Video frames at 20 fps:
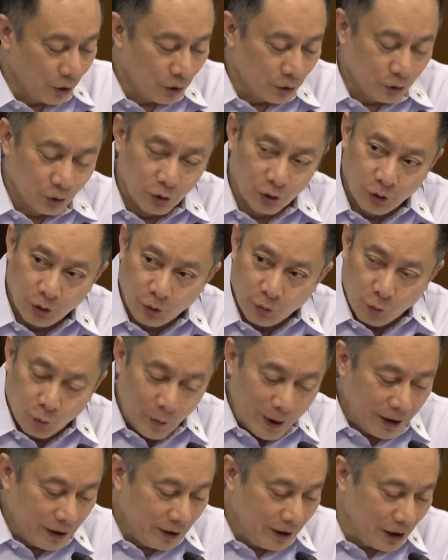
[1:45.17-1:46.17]
So
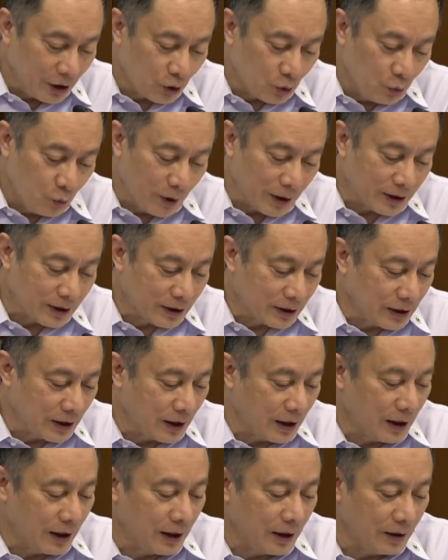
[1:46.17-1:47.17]
when this was
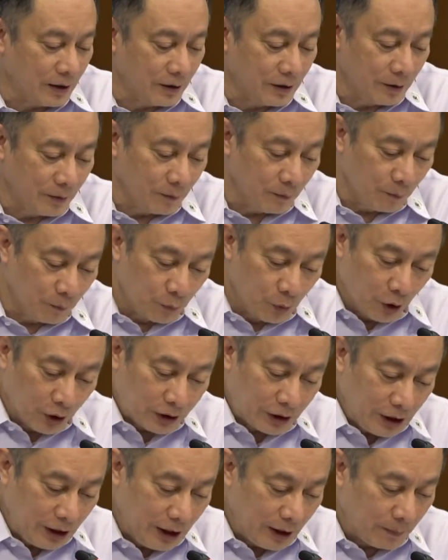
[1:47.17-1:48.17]

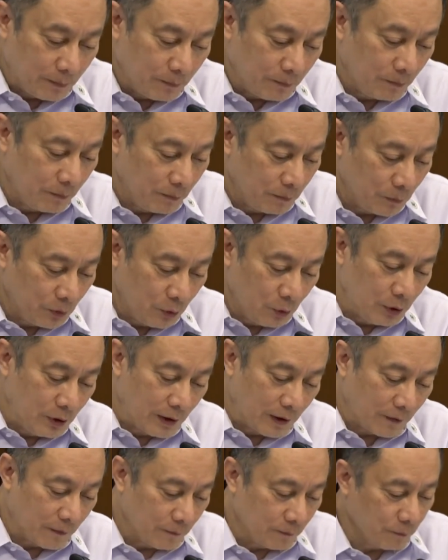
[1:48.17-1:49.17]
brought in to
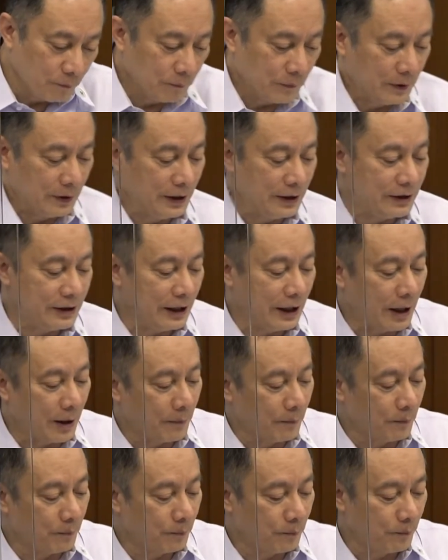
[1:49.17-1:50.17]
the DCM,
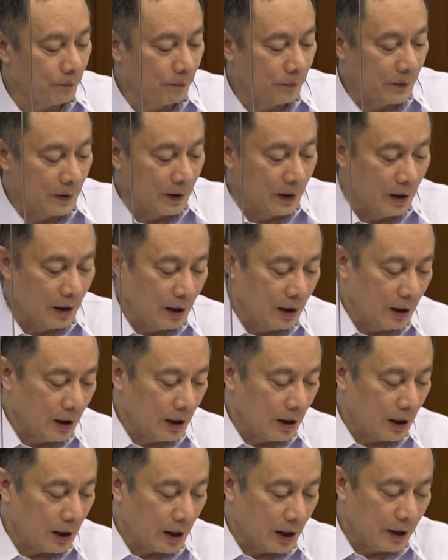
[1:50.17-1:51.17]

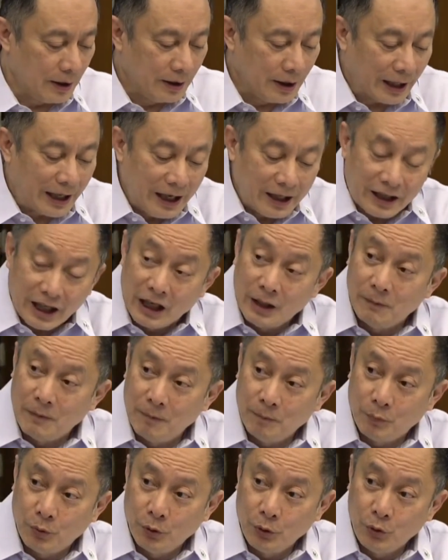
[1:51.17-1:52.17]
nakita
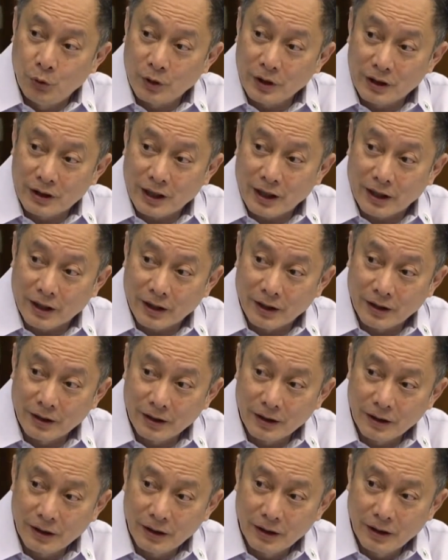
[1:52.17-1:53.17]
naman po yung isa.
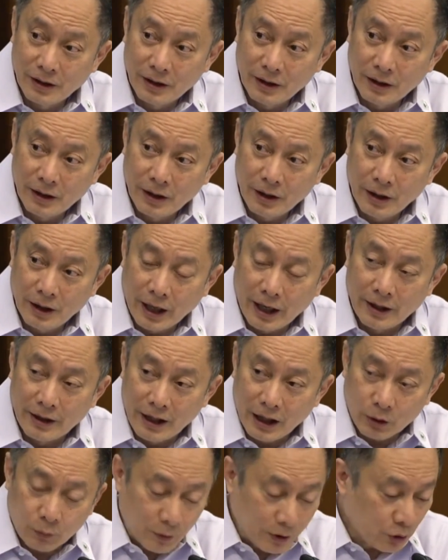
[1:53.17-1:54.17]
And
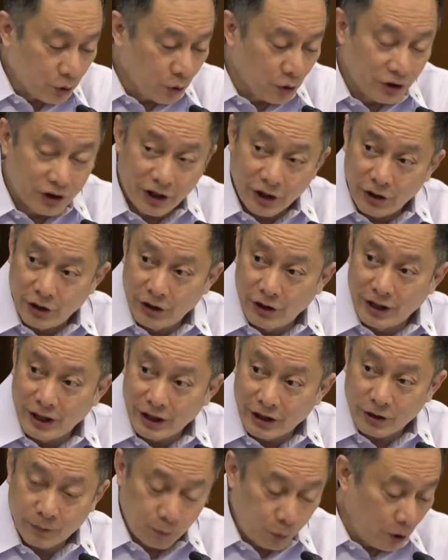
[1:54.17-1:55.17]
that was considered a
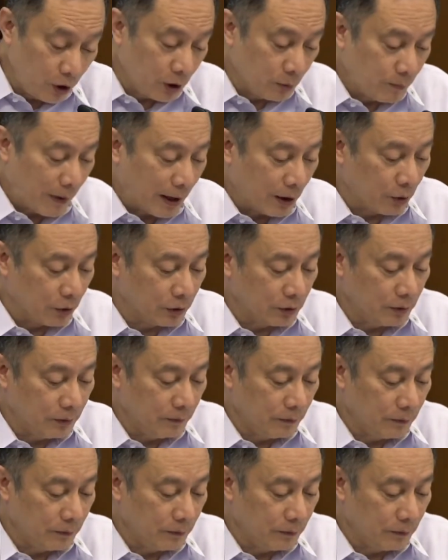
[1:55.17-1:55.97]
spoiled ballot.